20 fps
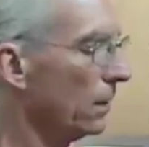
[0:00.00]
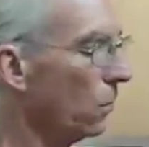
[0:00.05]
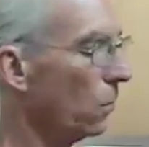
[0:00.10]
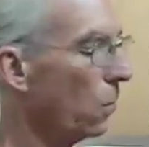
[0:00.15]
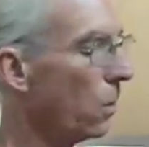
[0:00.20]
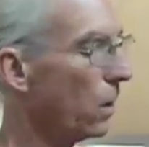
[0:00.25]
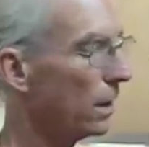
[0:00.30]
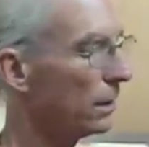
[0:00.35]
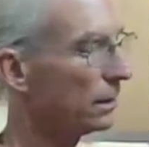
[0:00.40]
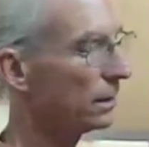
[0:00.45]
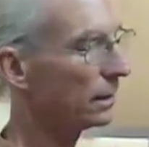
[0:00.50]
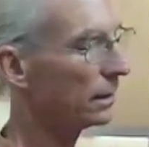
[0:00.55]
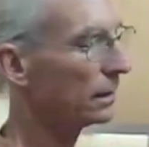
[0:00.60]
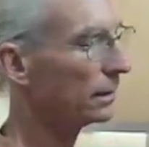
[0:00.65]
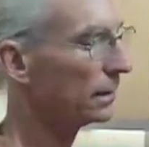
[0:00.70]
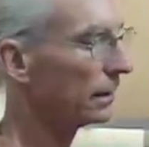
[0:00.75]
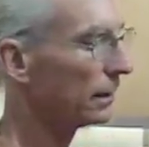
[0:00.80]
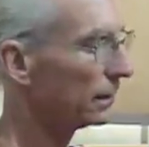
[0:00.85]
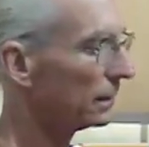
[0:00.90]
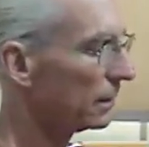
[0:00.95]
One
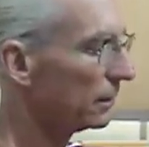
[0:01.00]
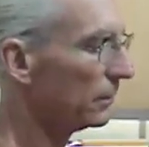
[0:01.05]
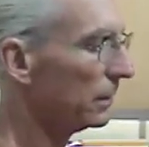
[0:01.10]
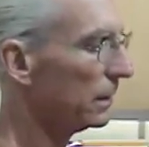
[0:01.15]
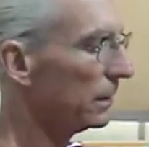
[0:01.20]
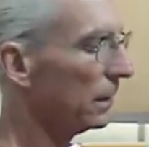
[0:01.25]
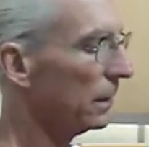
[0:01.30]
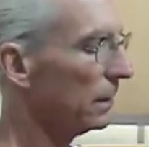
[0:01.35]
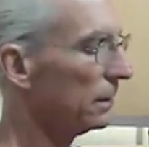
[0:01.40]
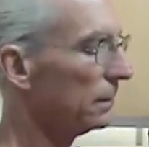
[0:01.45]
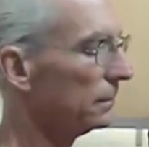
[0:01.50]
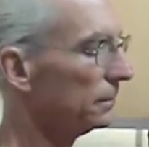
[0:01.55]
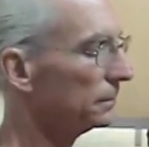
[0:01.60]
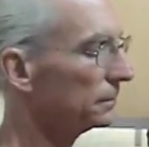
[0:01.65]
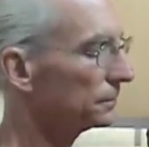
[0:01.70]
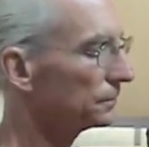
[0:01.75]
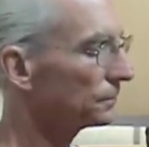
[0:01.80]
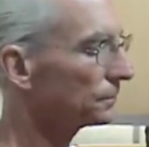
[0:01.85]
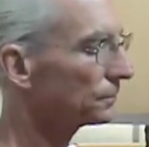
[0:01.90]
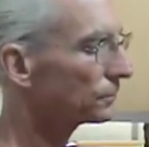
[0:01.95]
thing that can be done
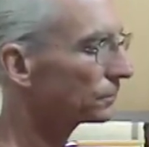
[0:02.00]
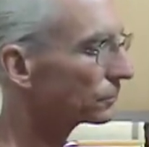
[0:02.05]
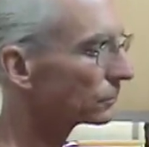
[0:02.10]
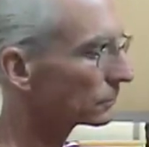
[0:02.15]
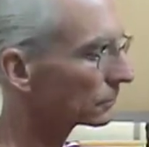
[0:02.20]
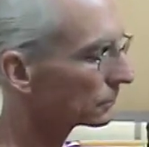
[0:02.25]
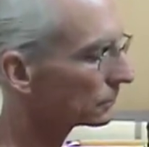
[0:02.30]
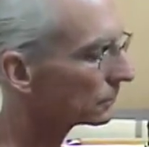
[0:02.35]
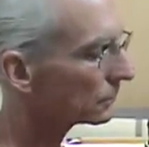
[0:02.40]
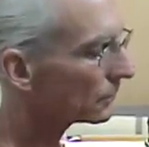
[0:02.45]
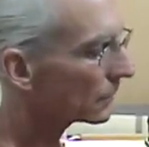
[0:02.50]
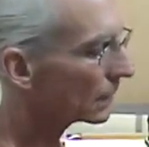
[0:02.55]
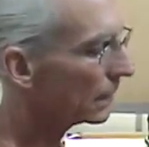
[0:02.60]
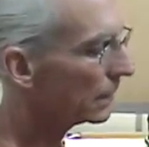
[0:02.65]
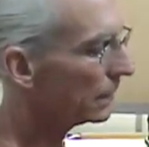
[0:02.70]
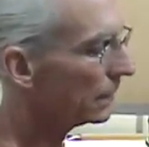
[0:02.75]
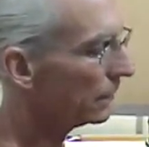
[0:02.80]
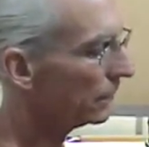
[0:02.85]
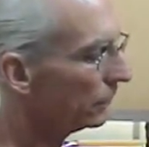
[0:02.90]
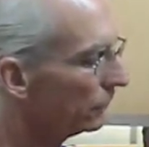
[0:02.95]

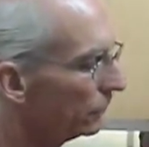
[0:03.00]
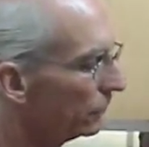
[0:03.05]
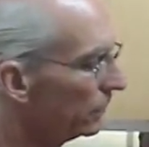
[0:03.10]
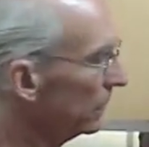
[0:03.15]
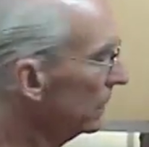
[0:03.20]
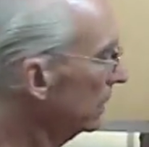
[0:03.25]
is